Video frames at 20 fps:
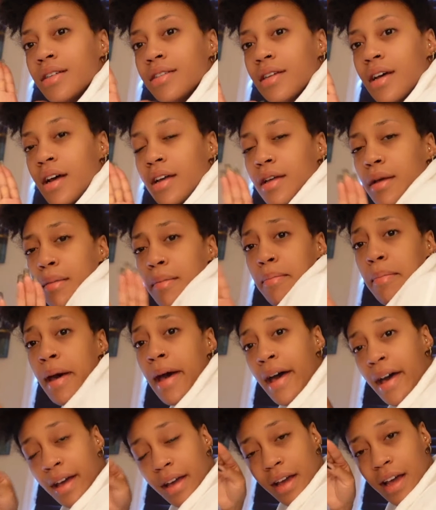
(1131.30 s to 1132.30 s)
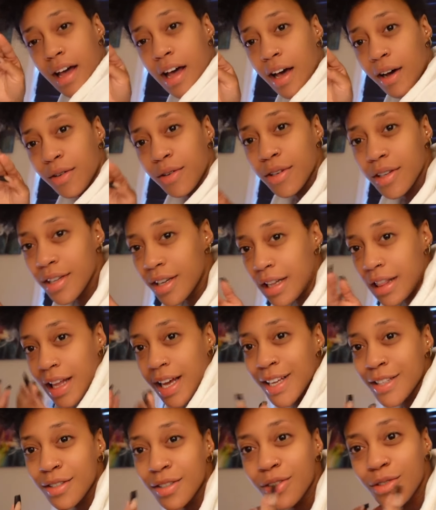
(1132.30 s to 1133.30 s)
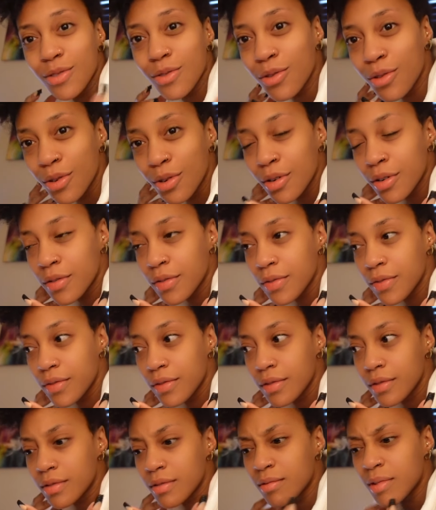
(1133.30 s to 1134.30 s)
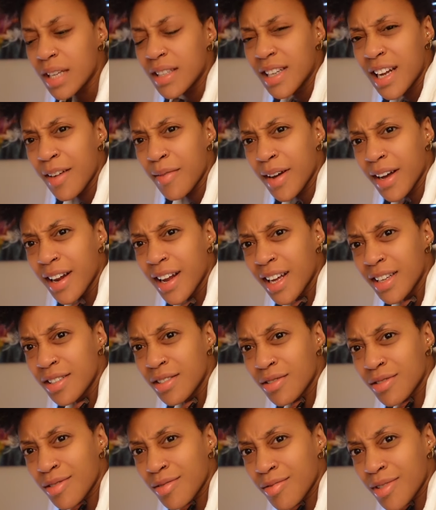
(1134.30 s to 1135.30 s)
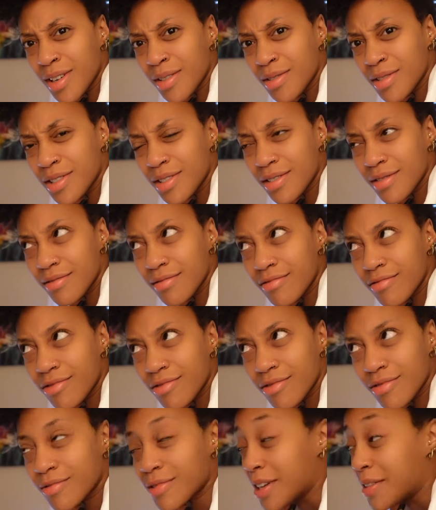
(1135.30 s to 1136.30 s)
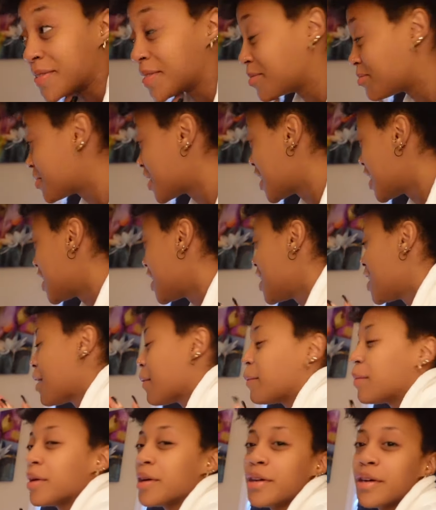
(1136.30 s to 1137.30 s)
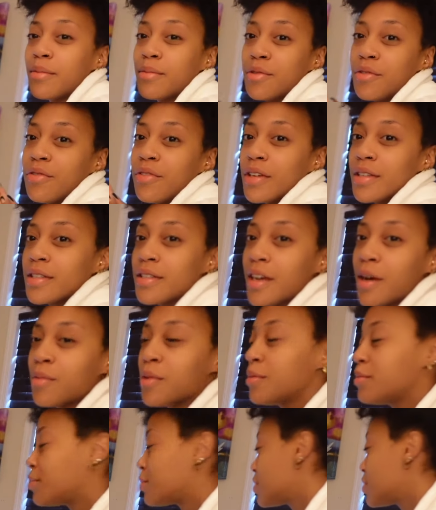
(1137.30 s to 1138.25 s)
As I am back, howdy, glasses off. Wait, did I have my glasses on when I was... Whatever. But I'm on FaceTime with